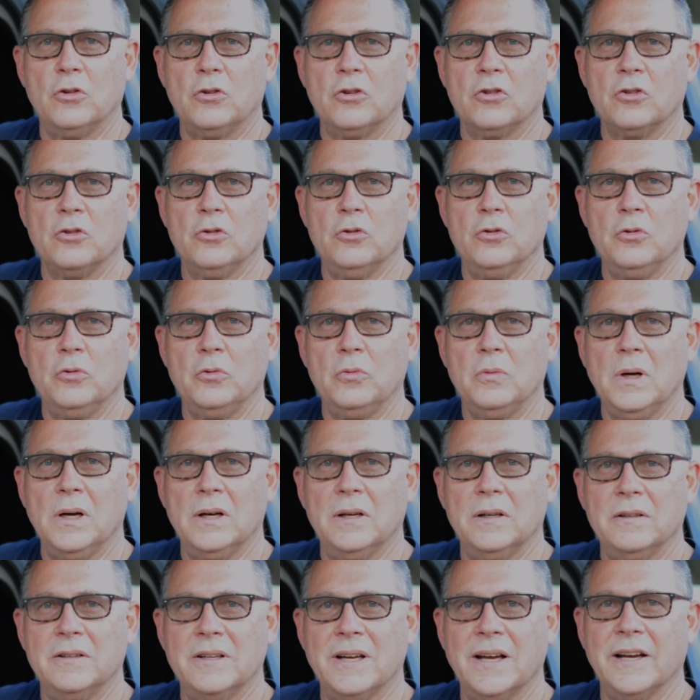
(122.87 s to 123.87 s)
crew,
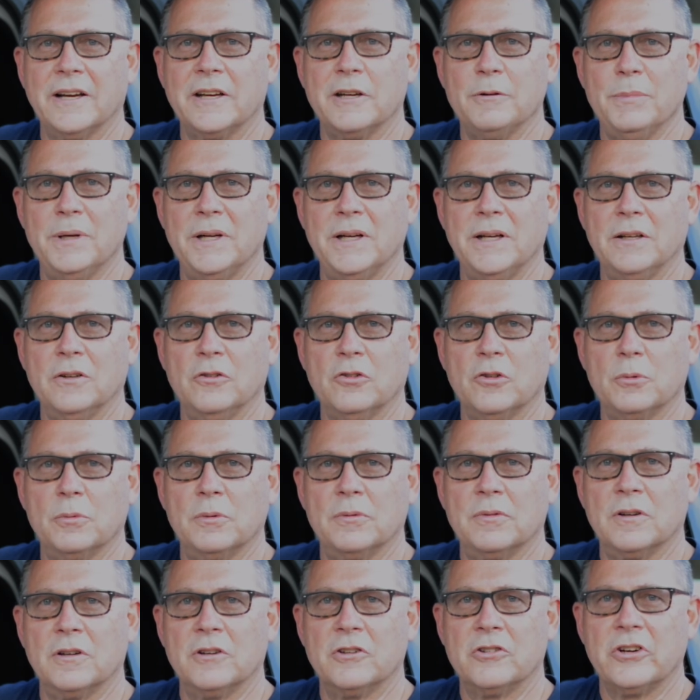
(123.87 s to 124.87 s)
documenting some
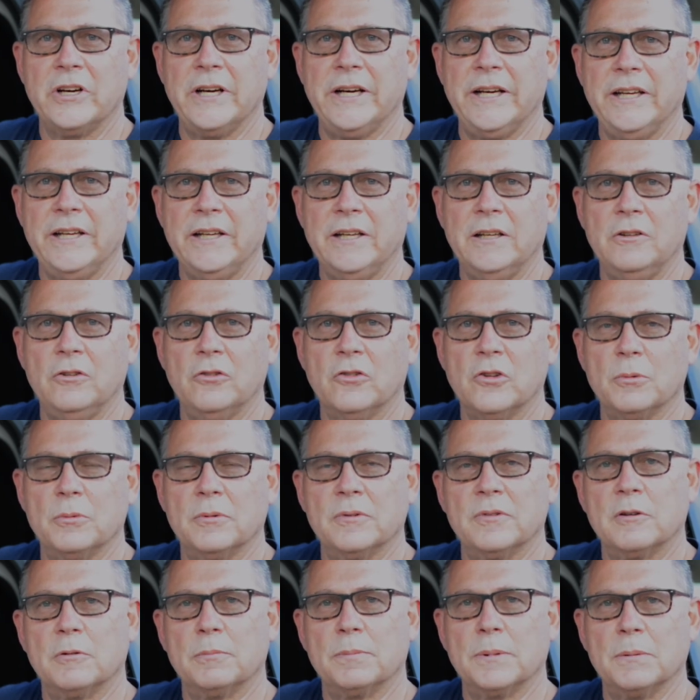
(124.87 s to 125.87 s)
of our training and some
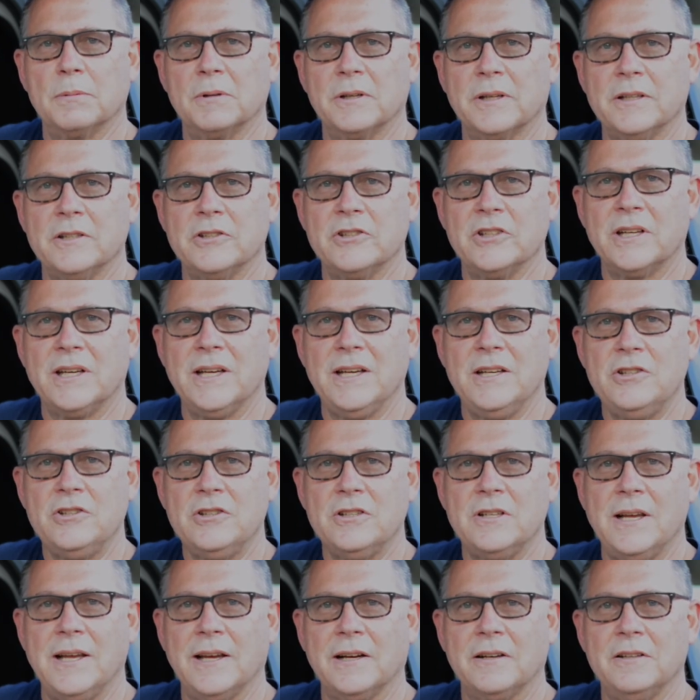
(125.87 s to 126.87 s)
of our public
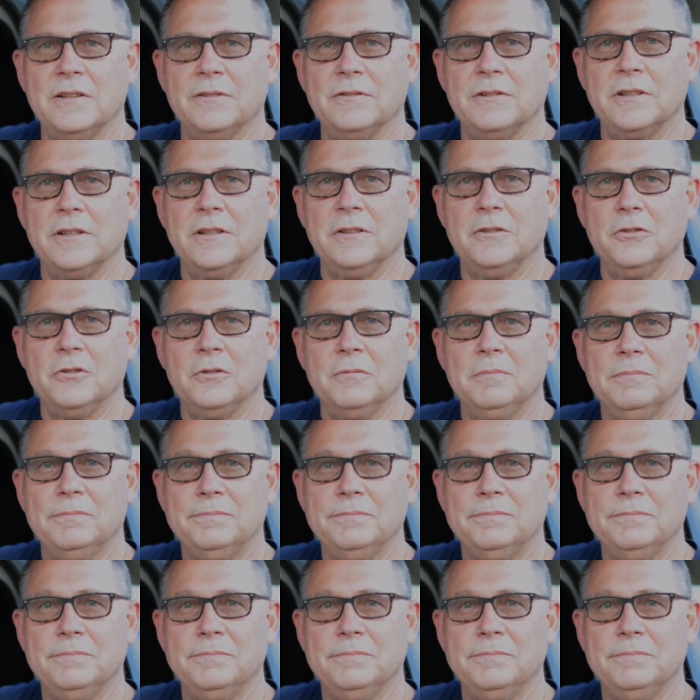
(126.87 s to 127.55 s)
education activities.